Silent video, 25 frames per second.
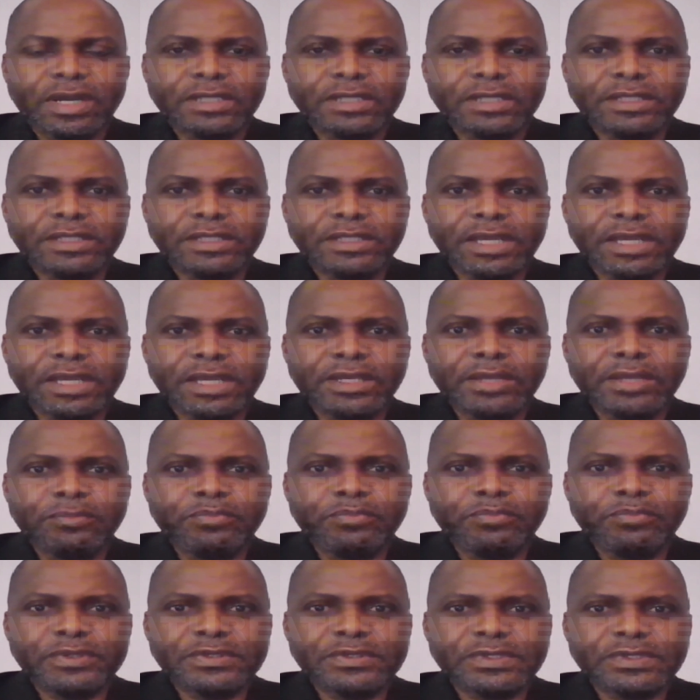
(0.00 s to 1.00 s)
and the
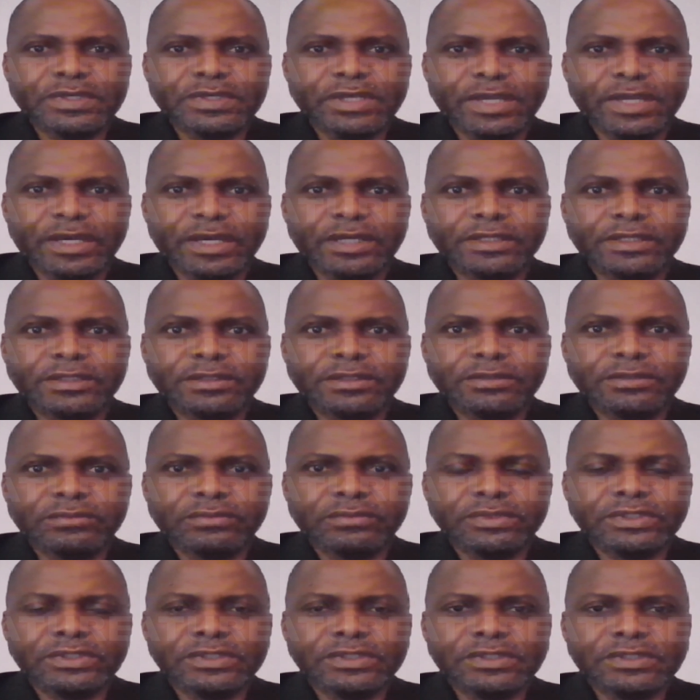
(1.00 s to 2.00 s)
NNPCL,
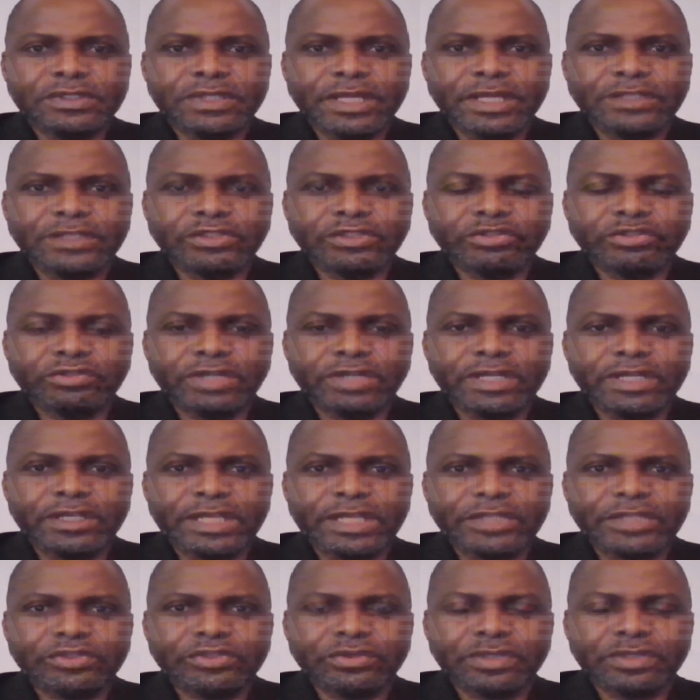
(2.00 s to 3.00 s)
which is the
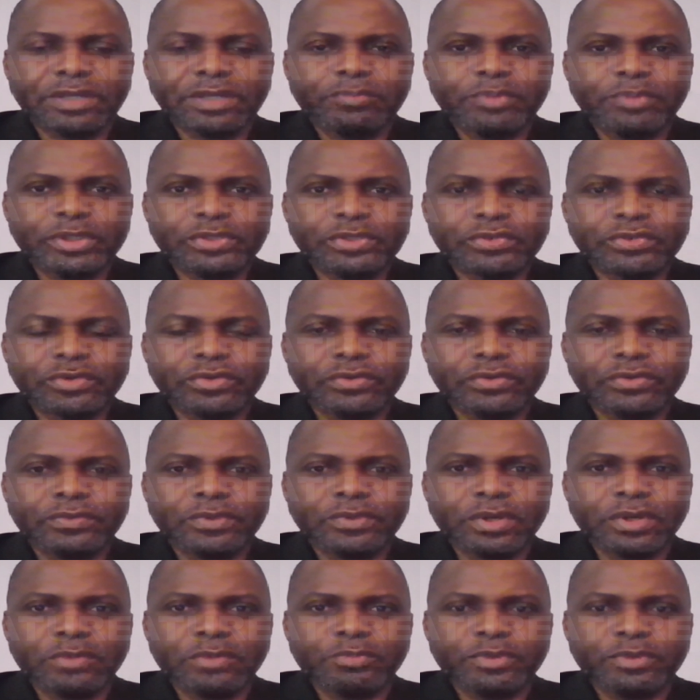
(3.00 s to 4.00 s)
Nigerian National
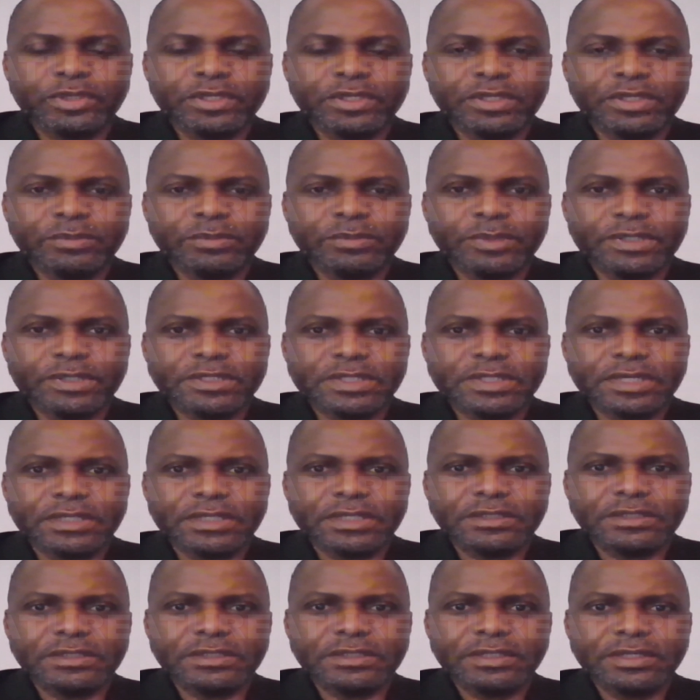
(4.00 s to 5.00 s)
Petroleum Company
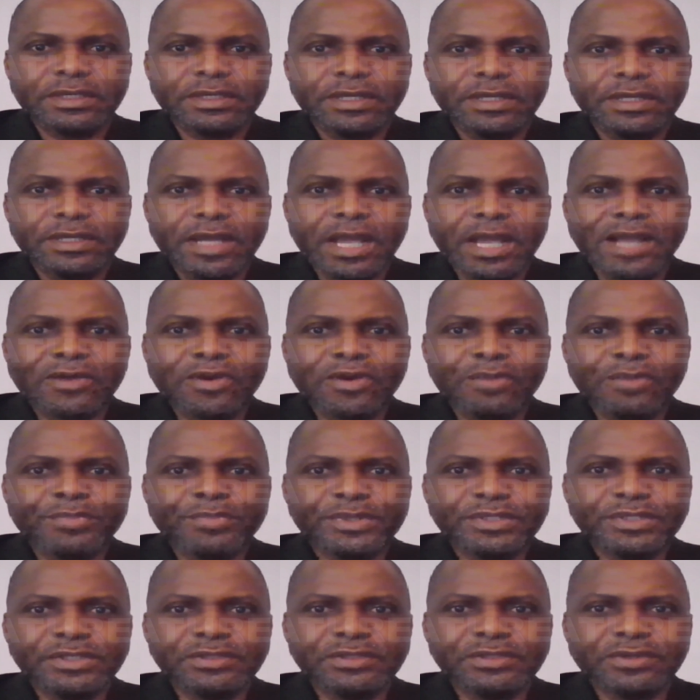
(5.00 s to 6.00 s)
Limited, are
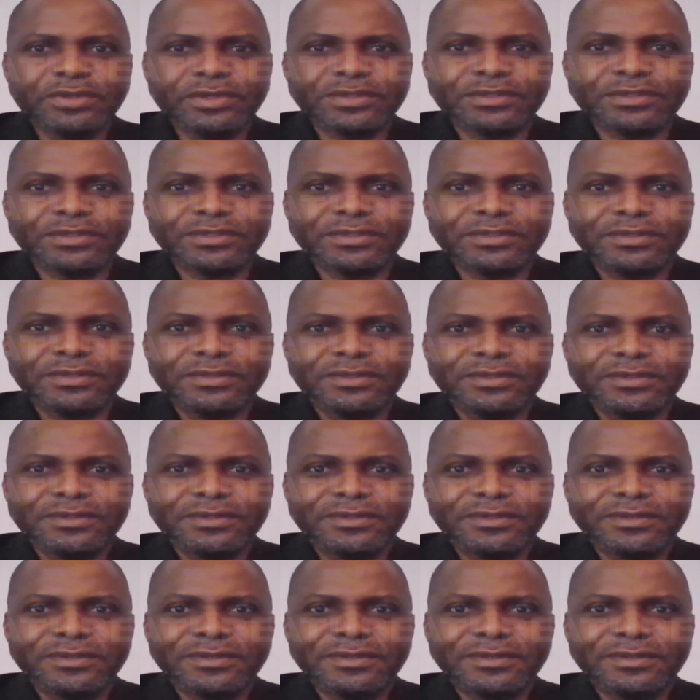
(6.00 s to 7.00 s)
competitors.
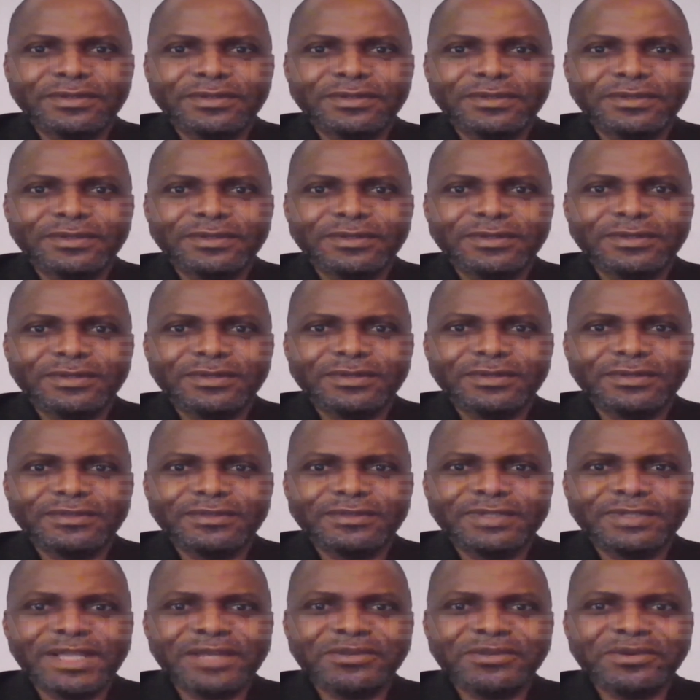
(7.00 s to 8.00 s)

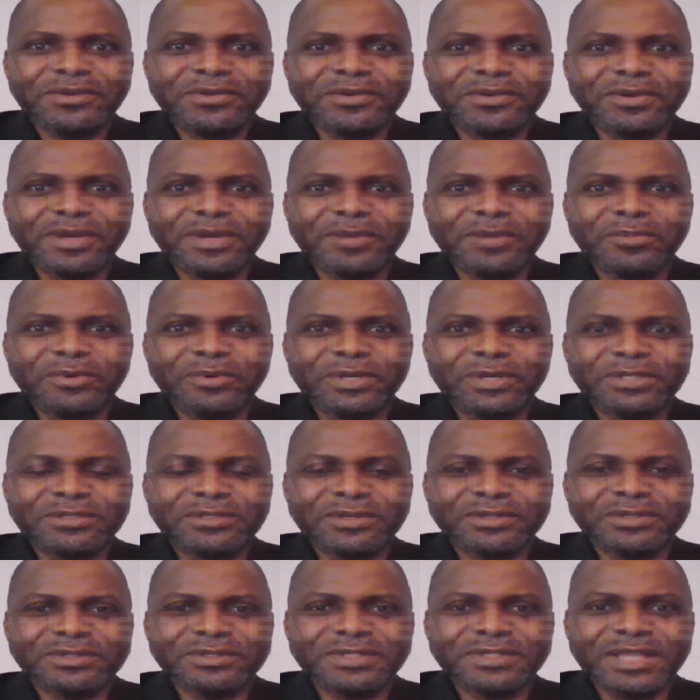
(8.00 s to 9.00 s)
They are not
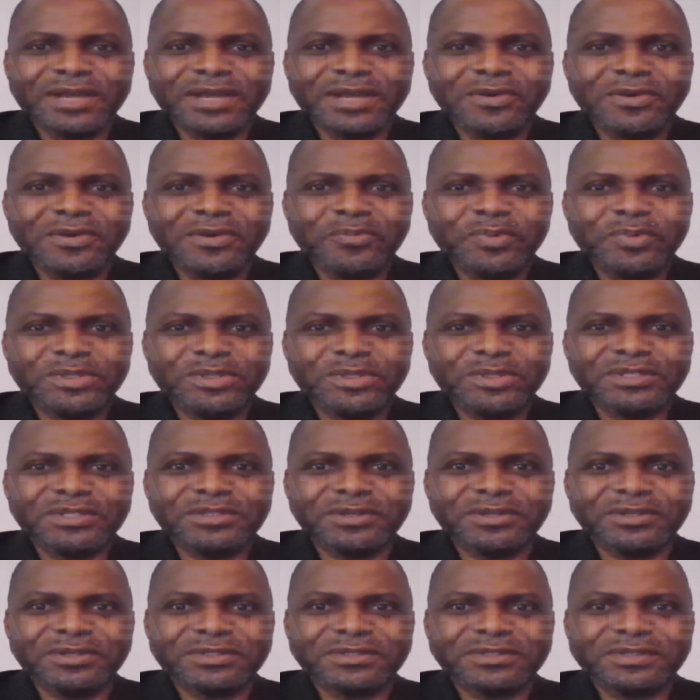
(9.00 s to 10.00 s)
collaborators, they are
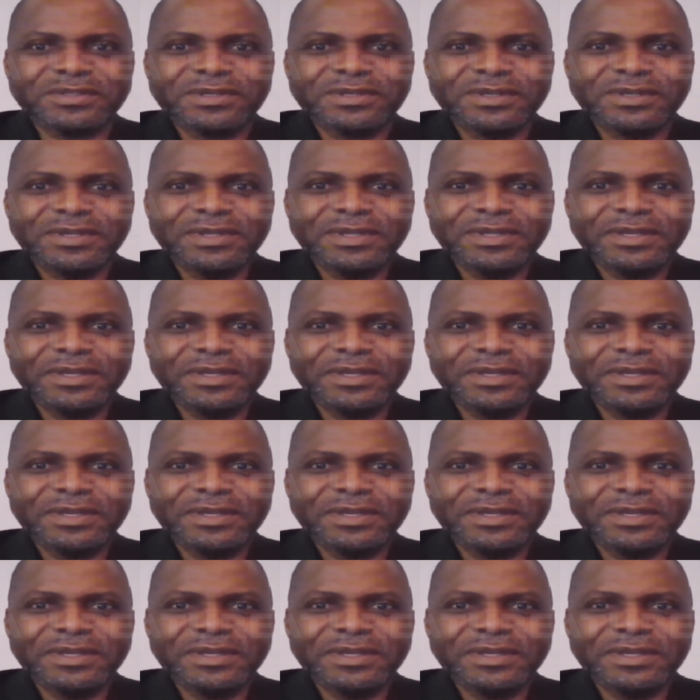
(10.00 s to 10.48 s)
competitors.